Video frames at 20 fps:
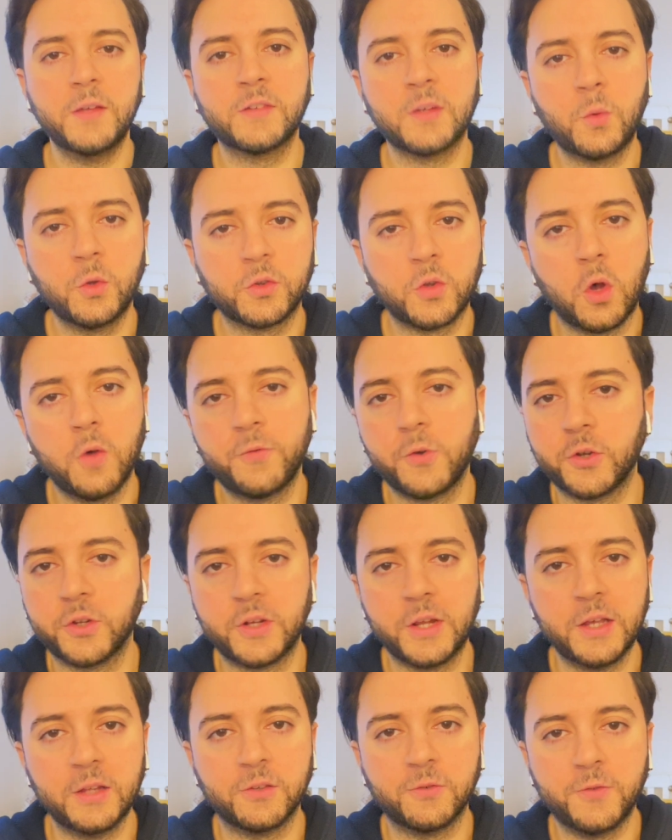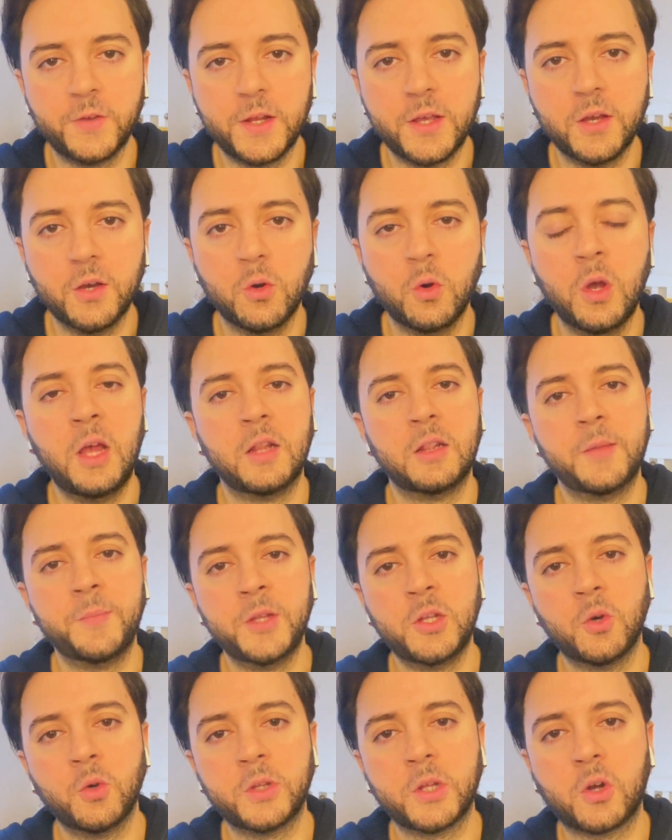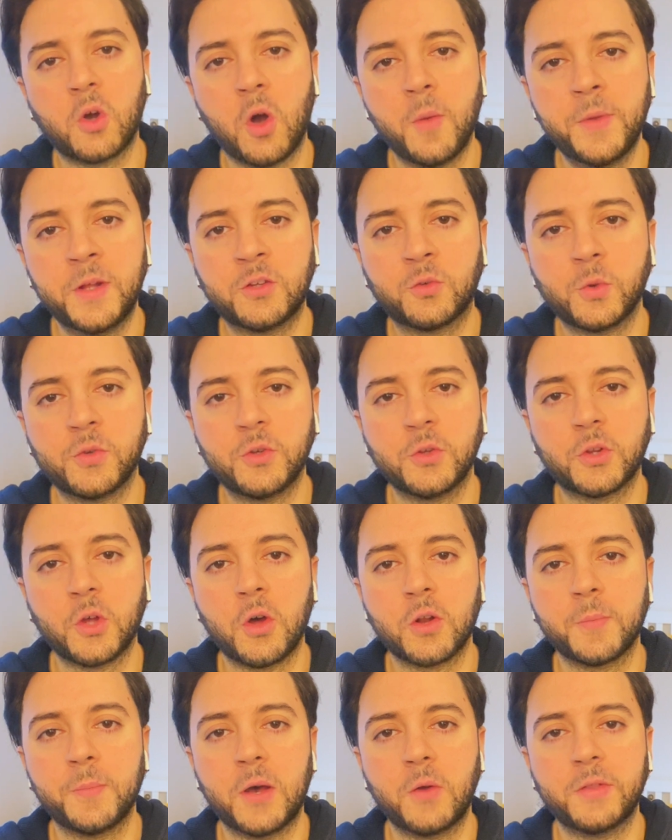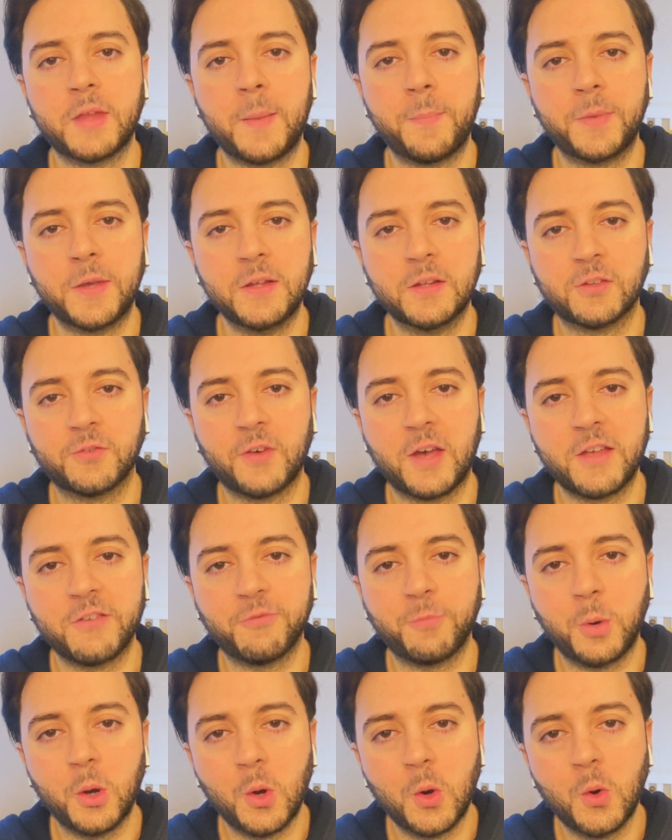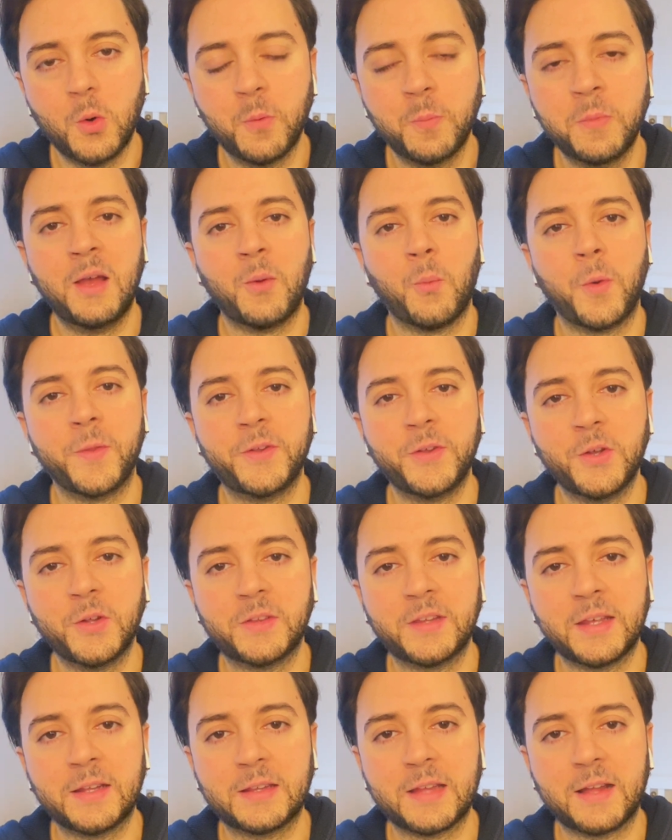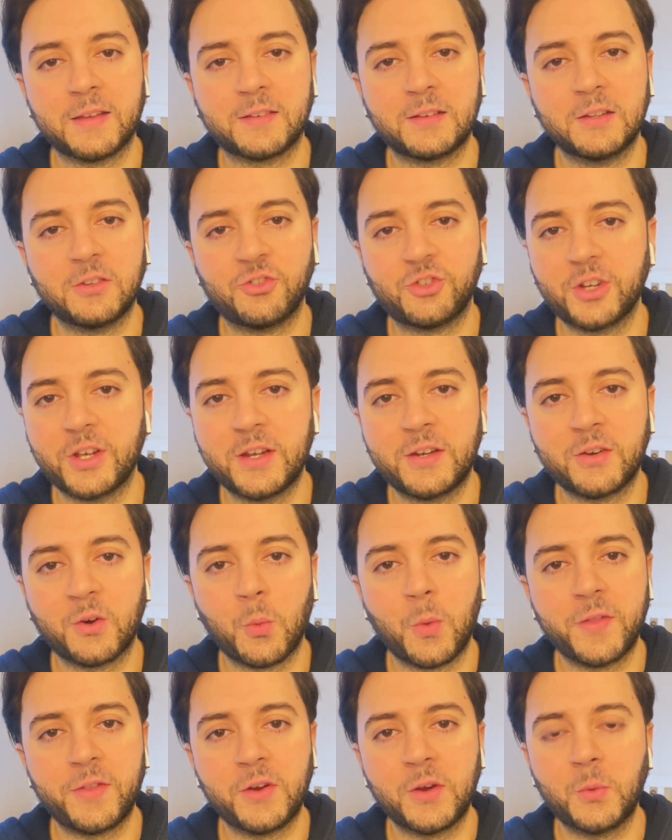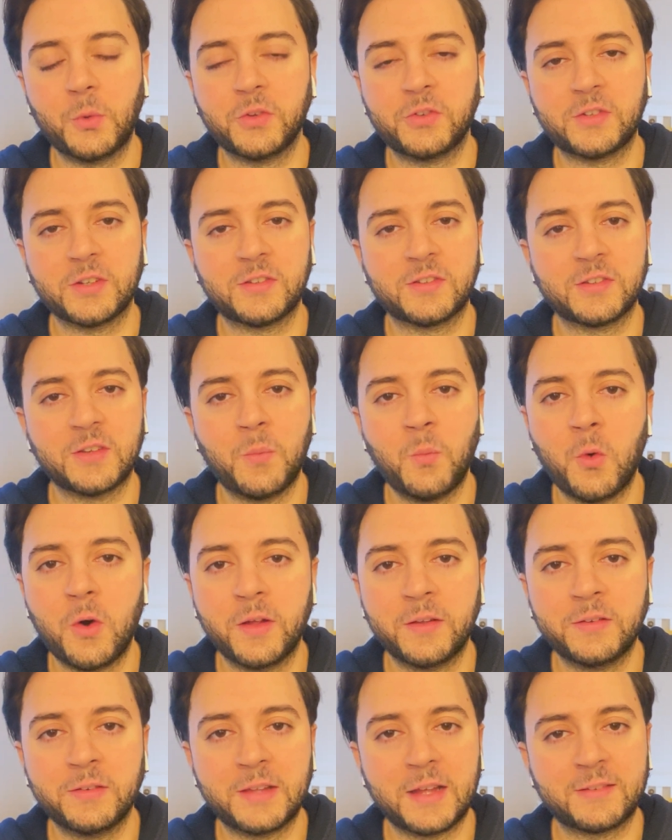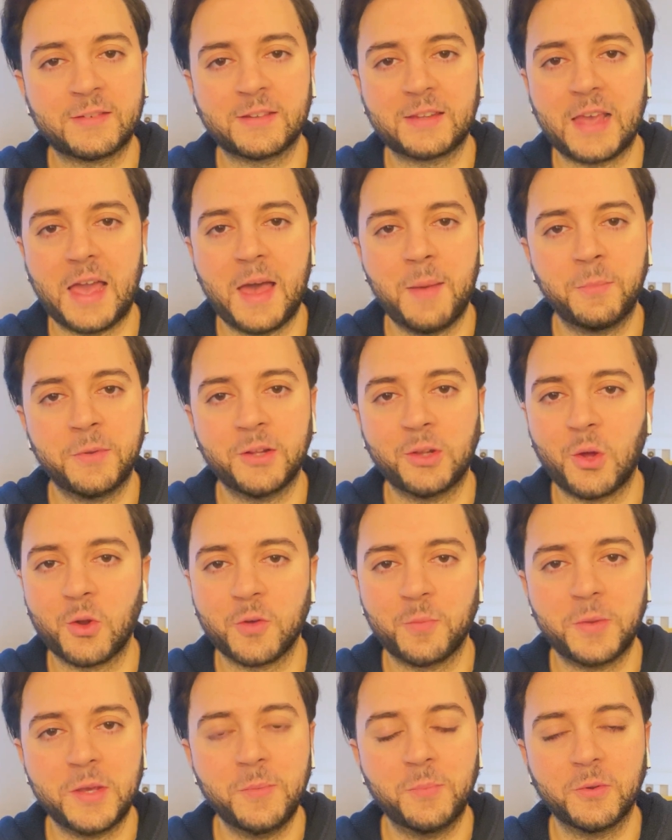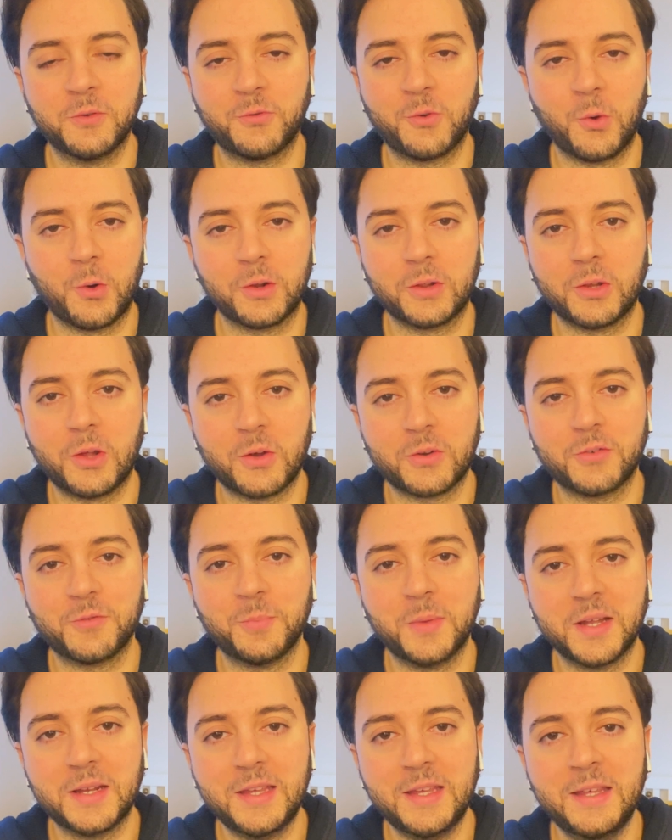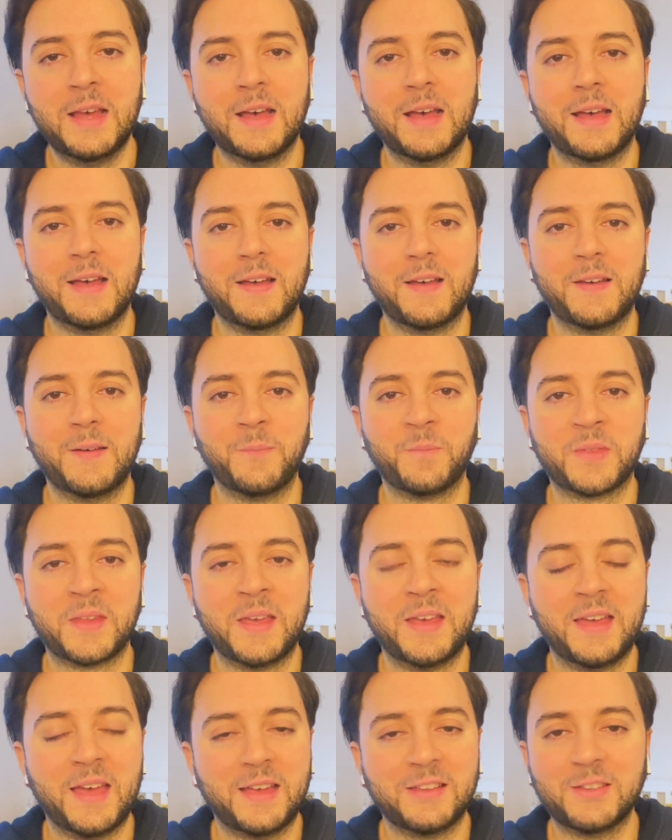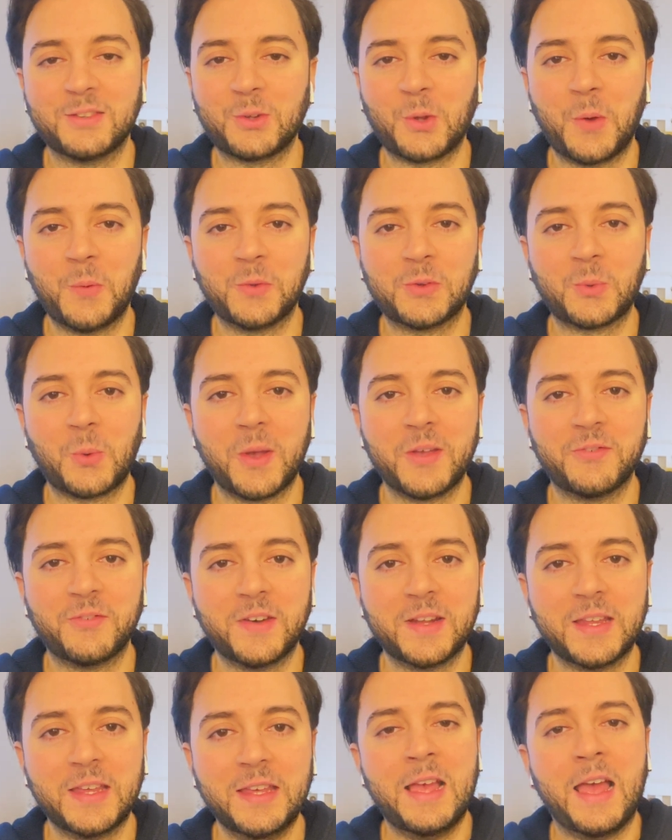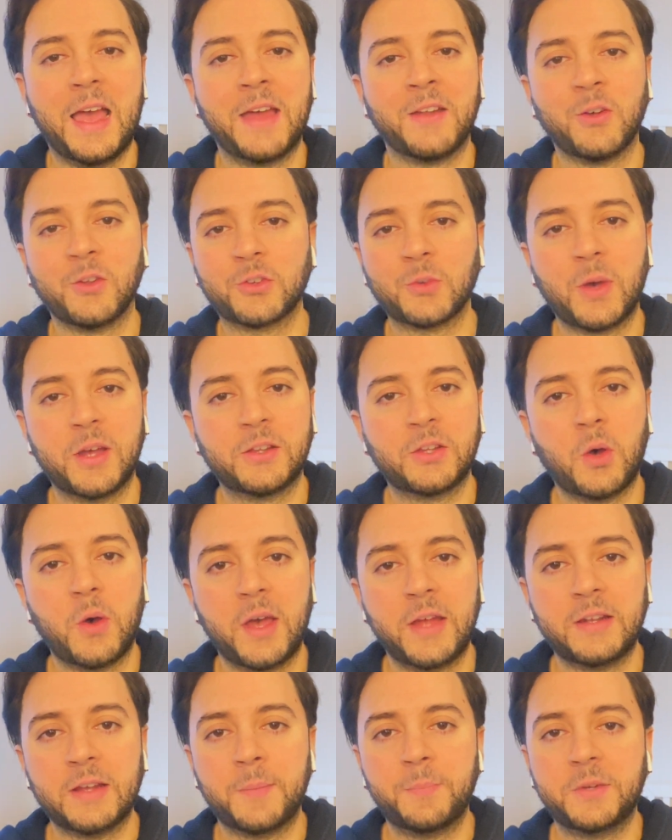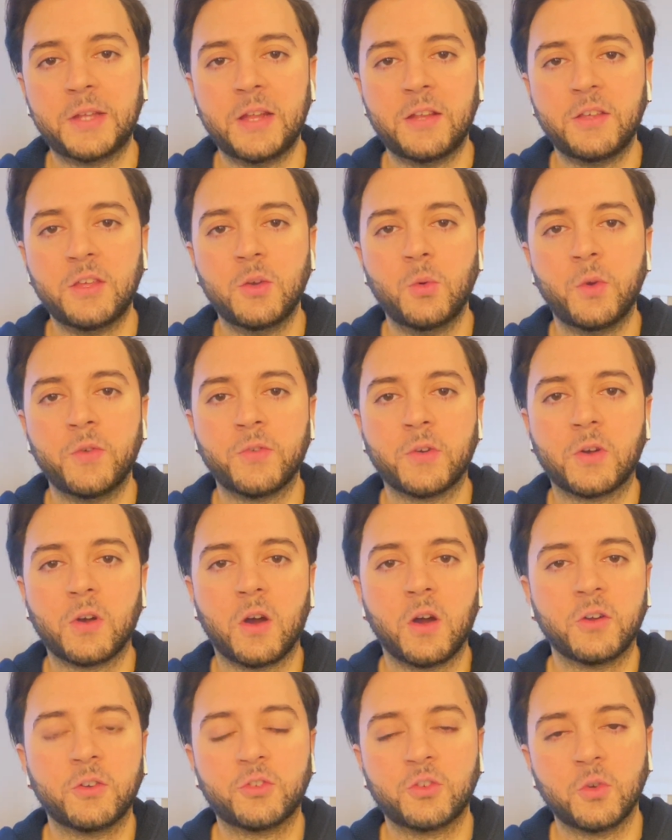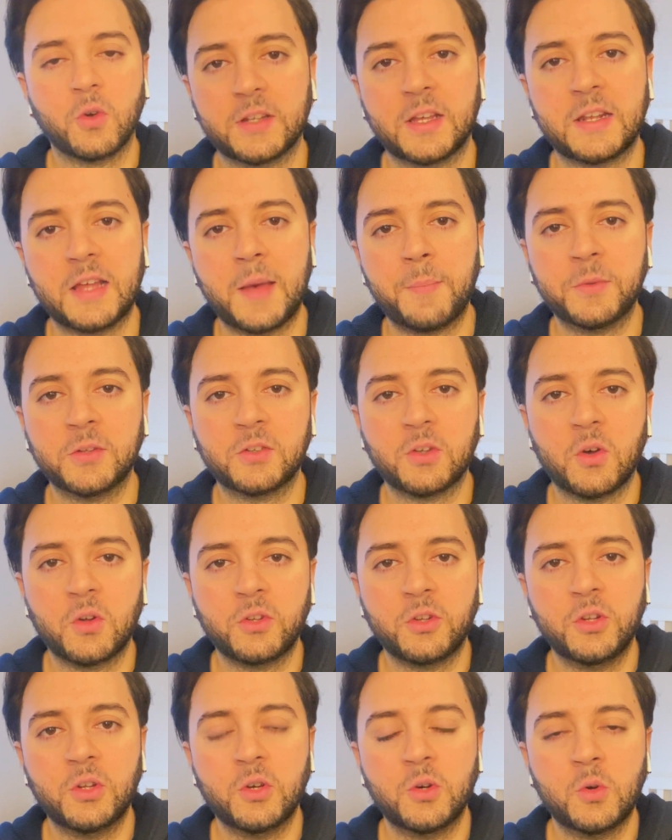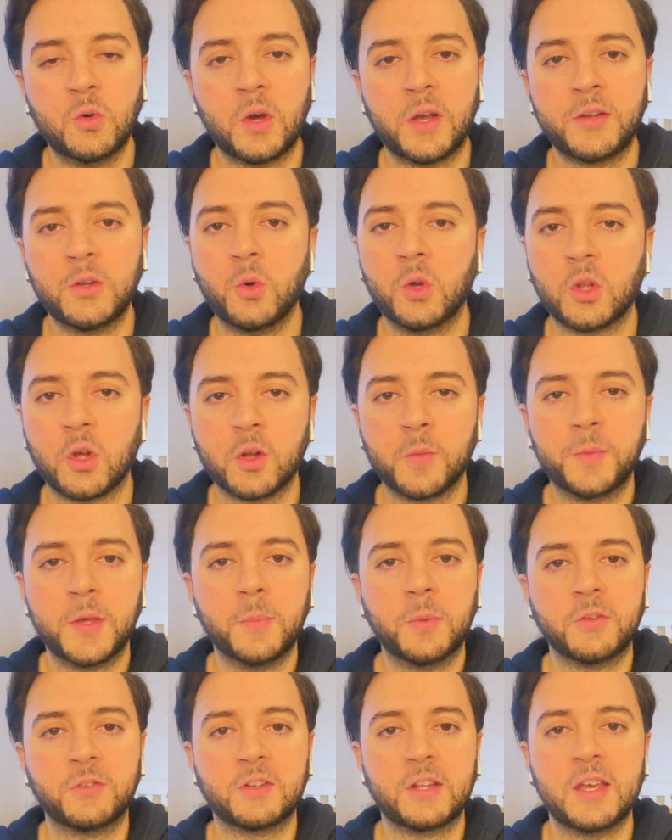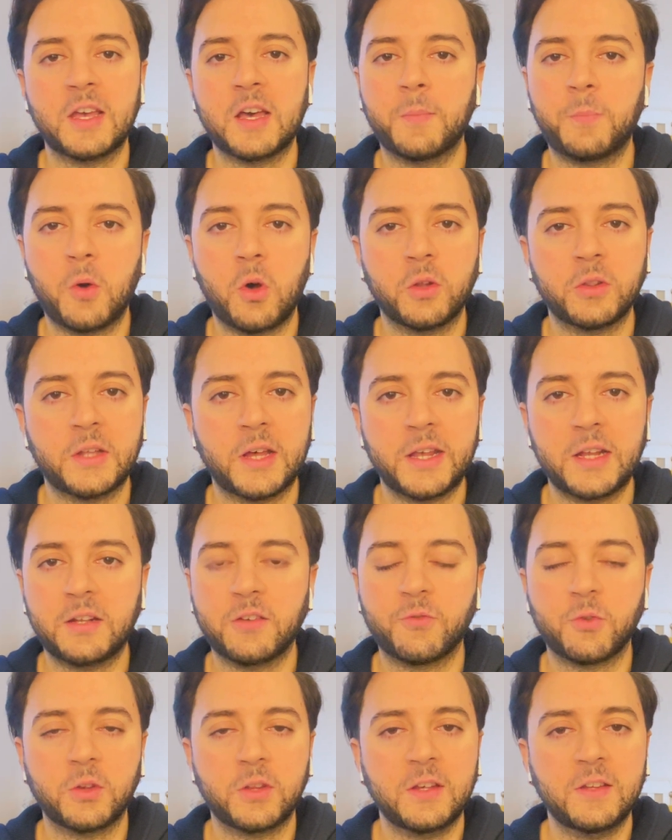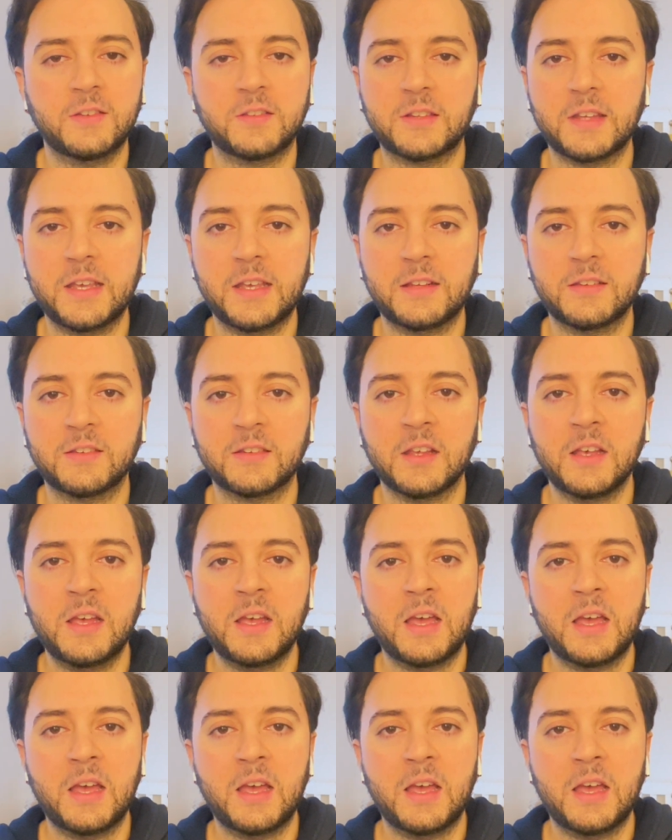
that was all for today's video. Let me know in the comments what you thought about that PS5 poem, whether you think that's legit or whether it was just someone that scammed a lot of people for a lot of money. I just thought it was quite funny. And also, I thought I'd update you in regards to on Amazon. You know, I know a lot of people stay up all night for these things.